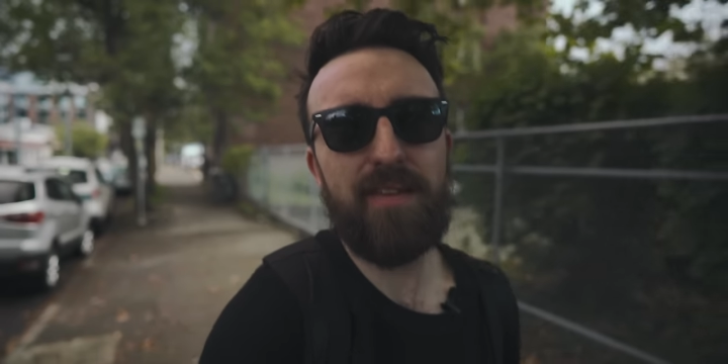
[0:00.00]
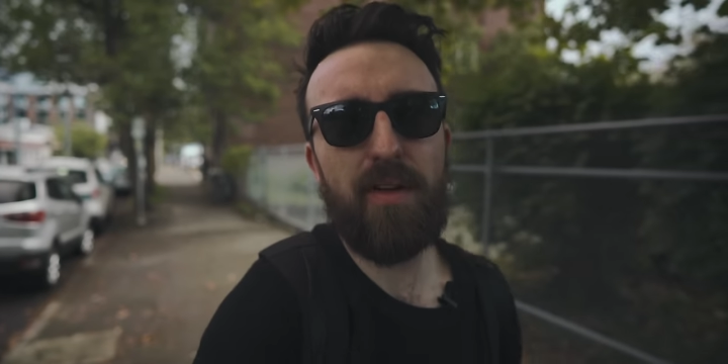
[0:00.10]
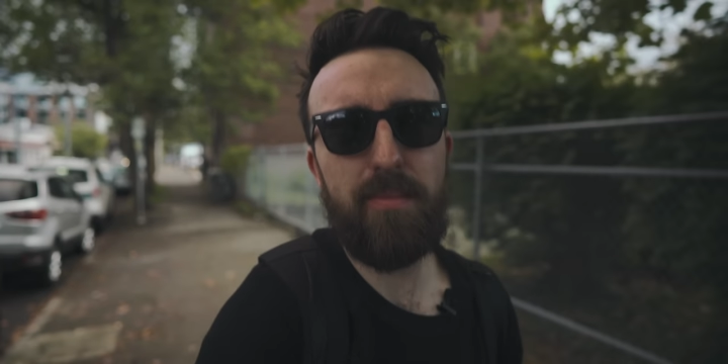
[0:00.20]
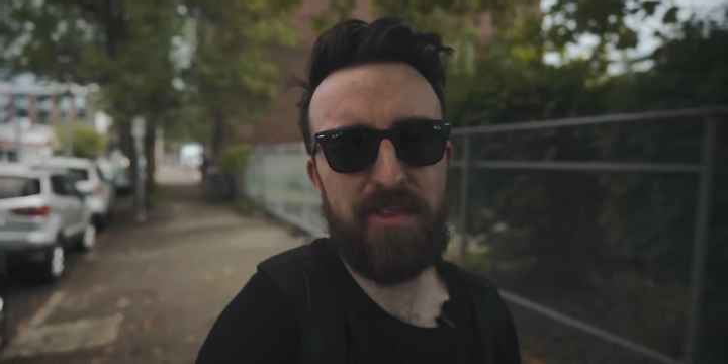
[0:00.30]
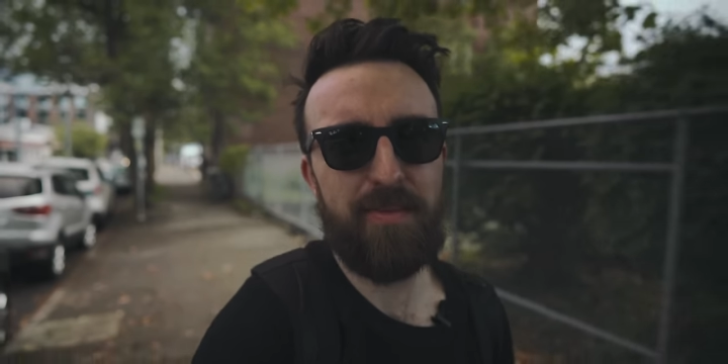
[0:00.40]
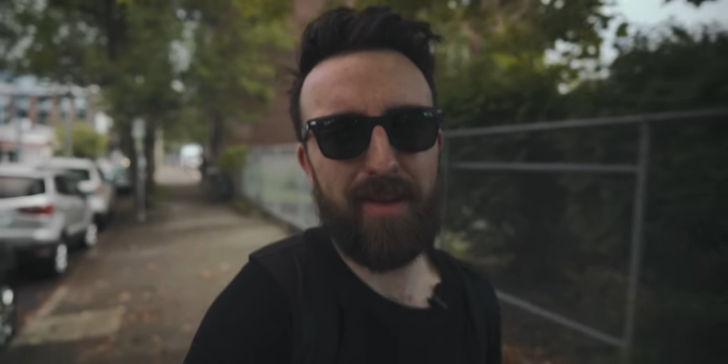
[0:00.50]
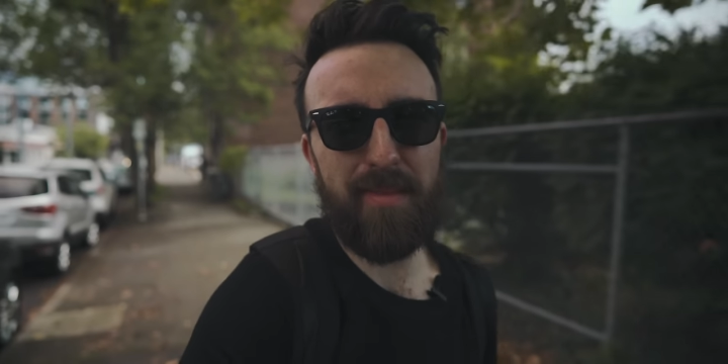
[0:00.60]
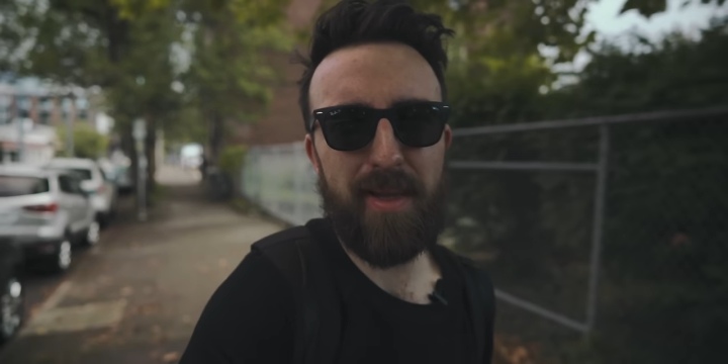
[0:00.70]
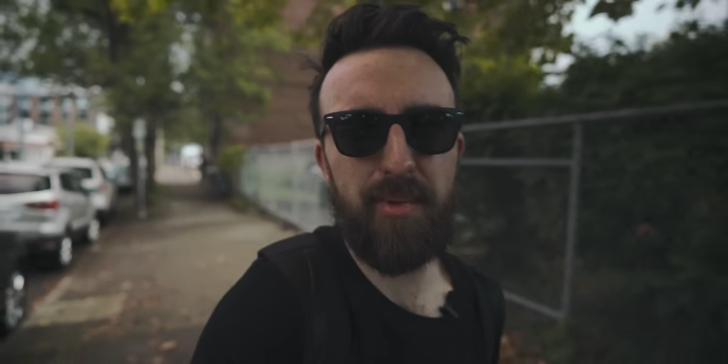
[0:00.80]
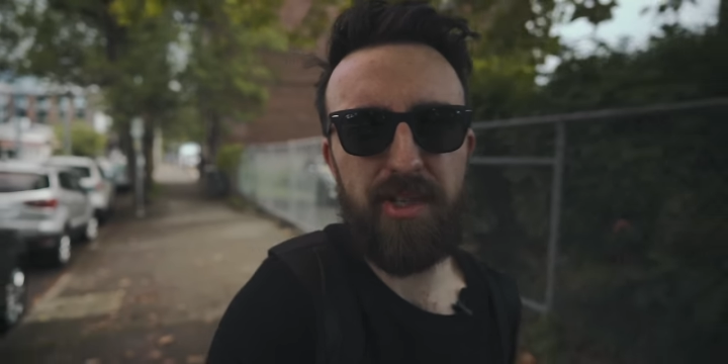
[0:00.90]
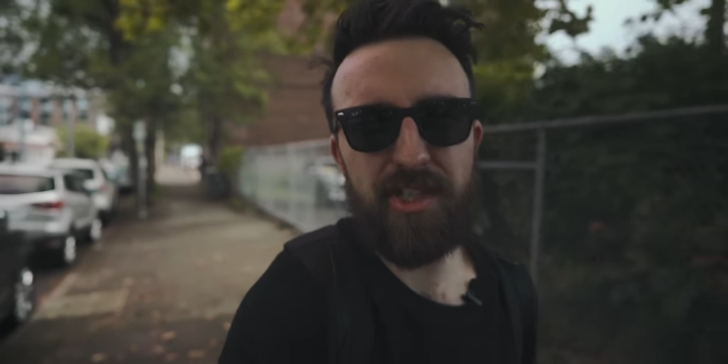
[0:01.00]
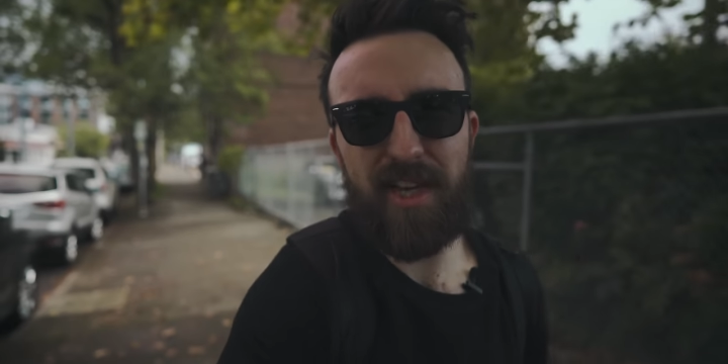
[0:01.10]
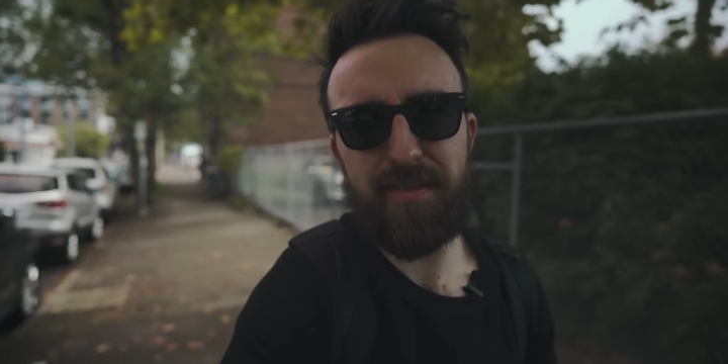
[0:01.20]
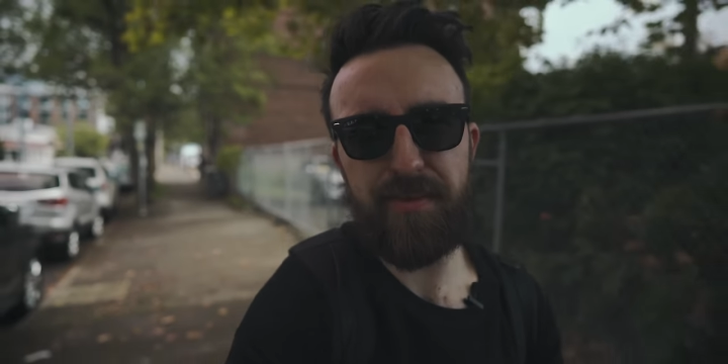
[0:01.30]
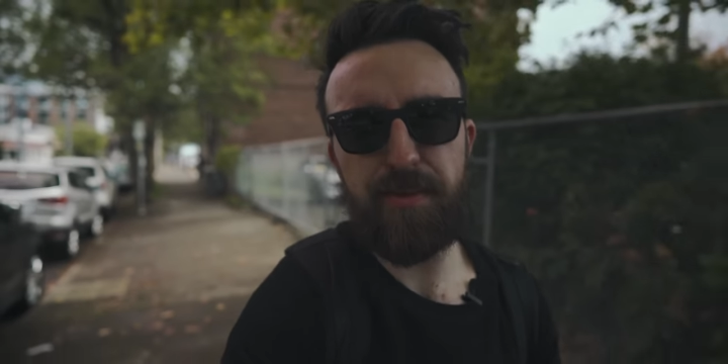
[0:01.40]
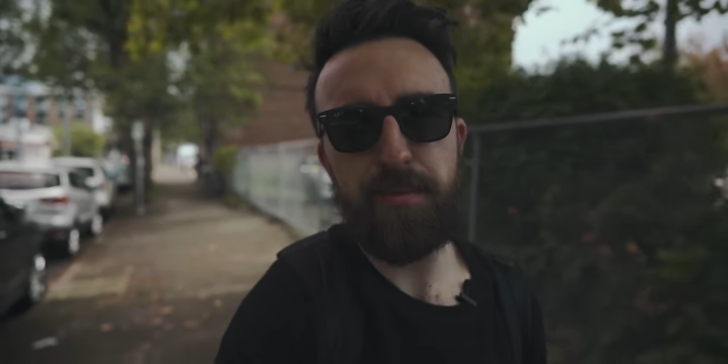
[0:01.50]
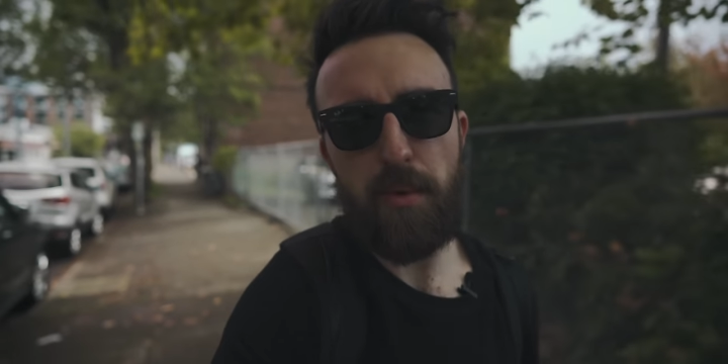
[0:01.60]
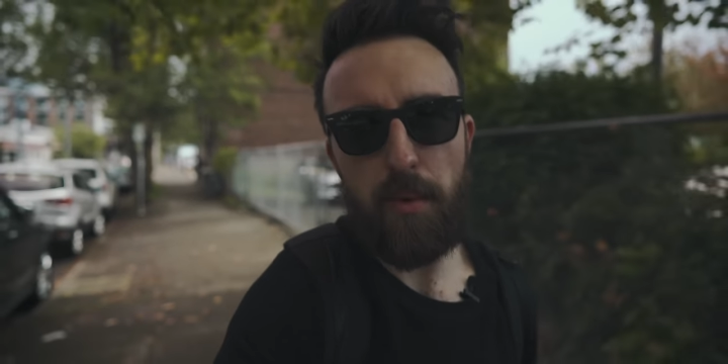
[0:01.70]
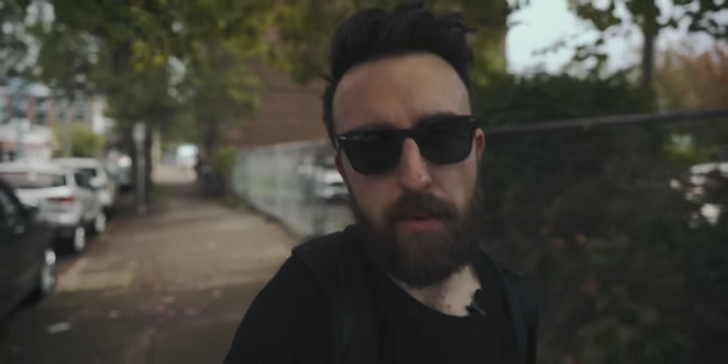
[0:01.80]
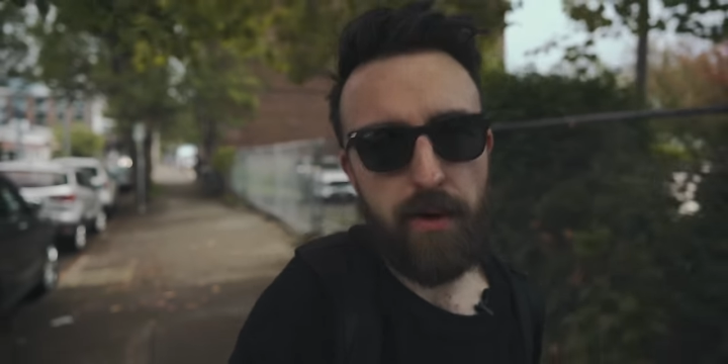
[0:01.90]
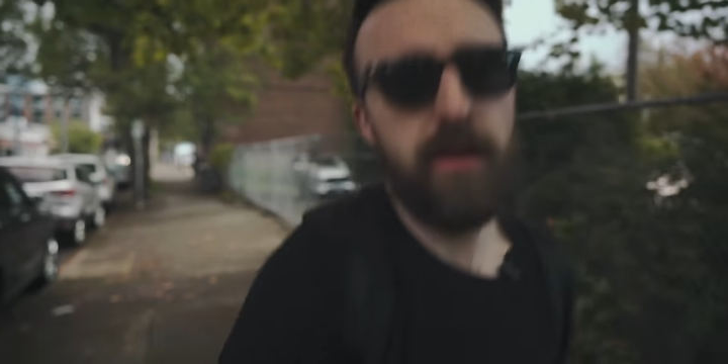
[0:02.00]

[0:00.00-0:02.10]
have almost made me appreciate food more.